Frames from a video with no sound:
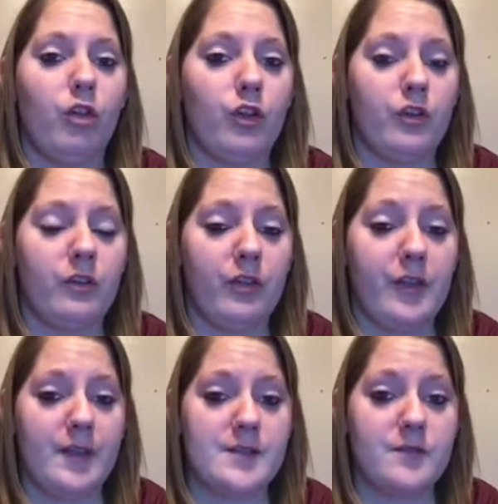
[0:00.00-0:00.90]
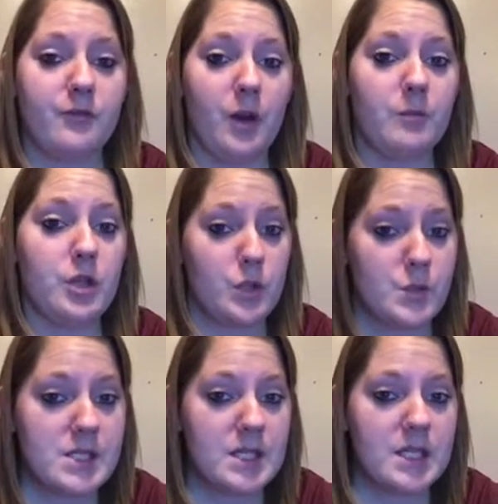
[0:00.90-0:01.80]
learn things from
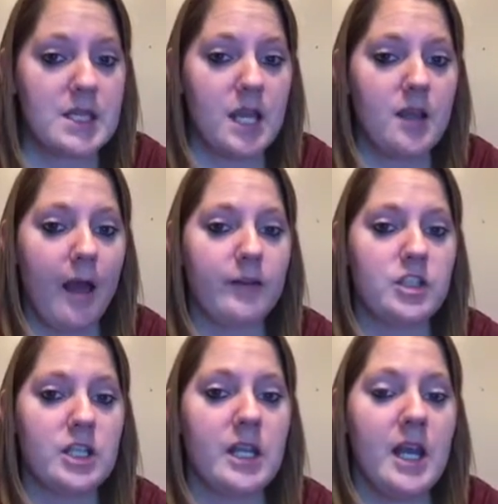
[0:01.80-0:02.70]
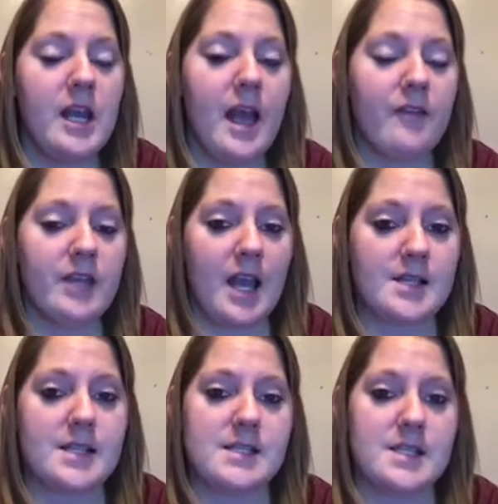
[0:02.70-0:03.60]
using the technology, having
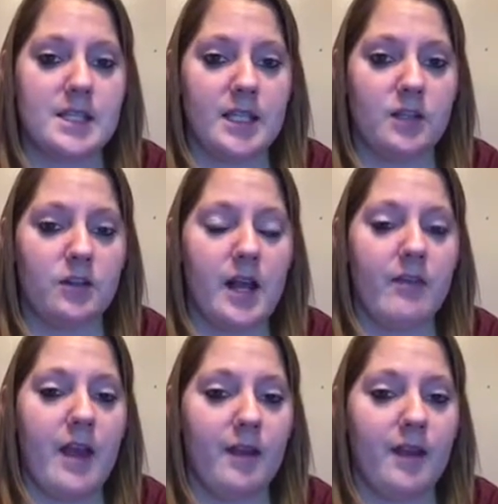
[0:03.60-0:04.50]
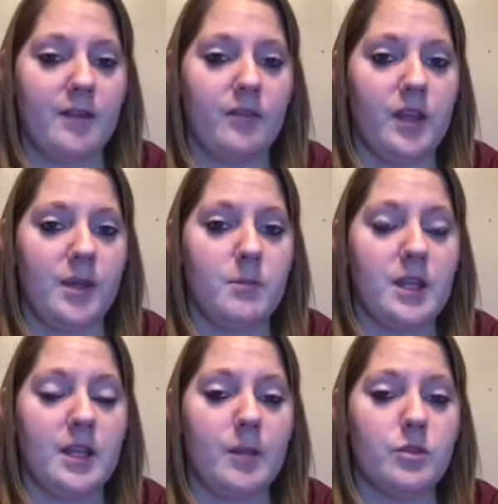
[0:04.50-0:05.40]
access to the internet, that kind of thing, and
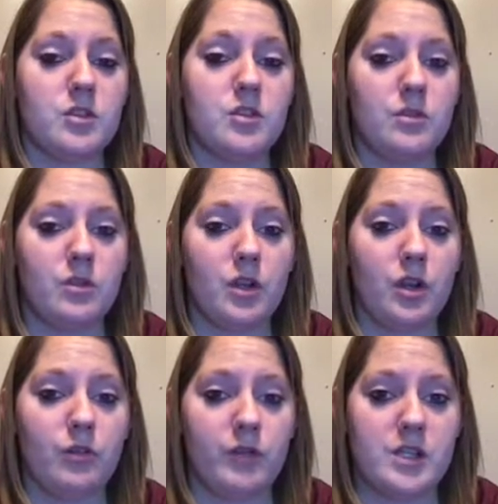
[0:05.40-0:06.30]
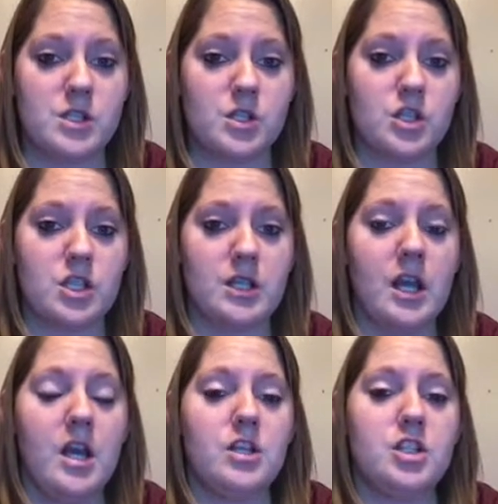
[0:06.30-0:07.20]
being able to do their own research and
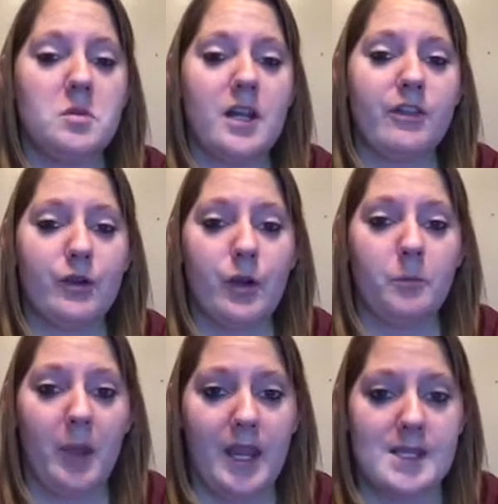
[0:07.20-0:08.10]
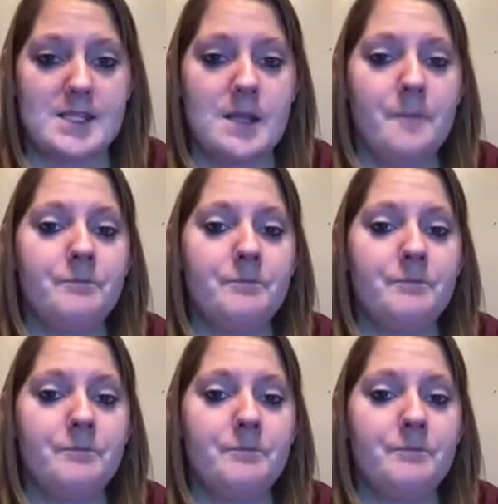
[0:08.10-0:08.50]
do it at their own pace,